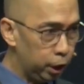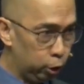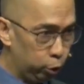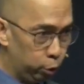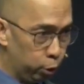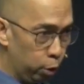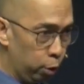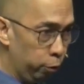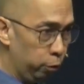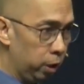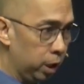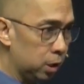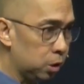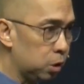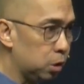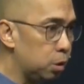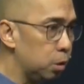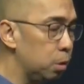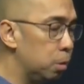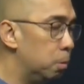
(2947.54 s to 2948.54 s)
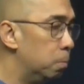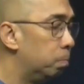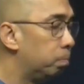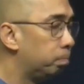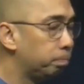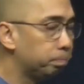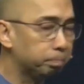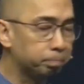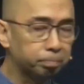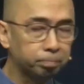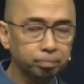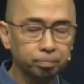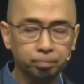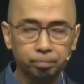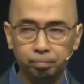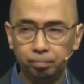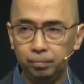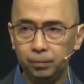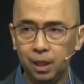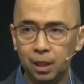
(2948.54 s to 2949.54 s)
drove us to
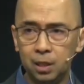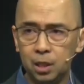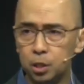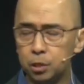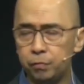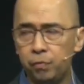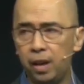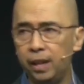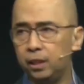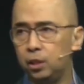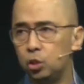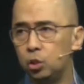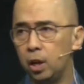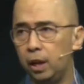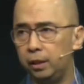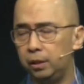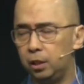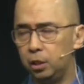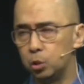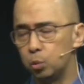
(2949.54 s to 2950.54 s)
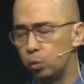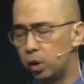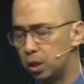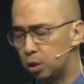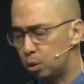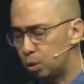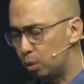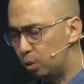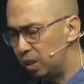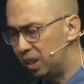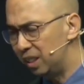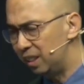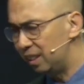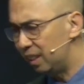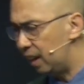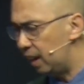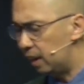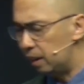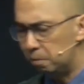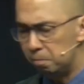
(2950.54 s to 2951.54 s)
this fine Chinese
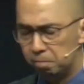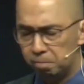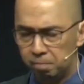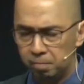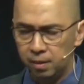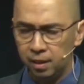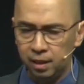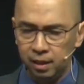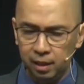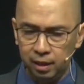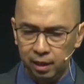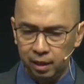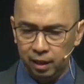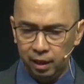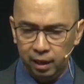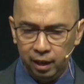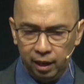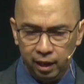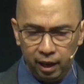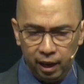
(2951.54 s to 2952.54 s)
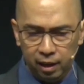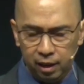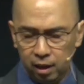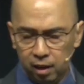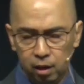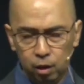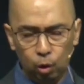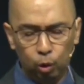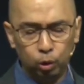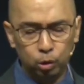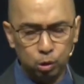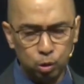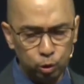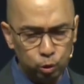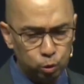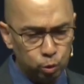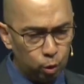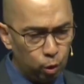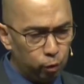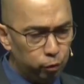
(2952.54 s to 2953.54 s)
restaurant, and then he also
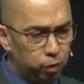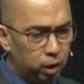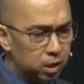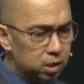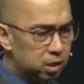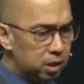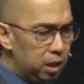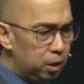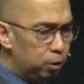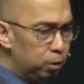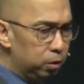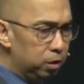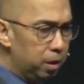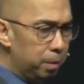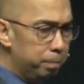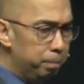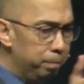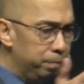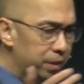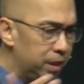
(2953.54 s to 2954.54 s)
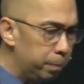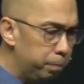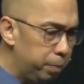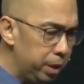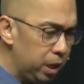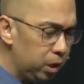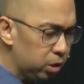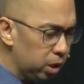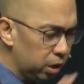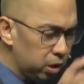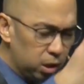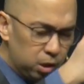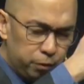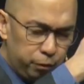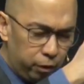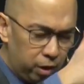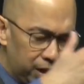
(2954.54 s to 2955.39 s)
drove us into the beach. I just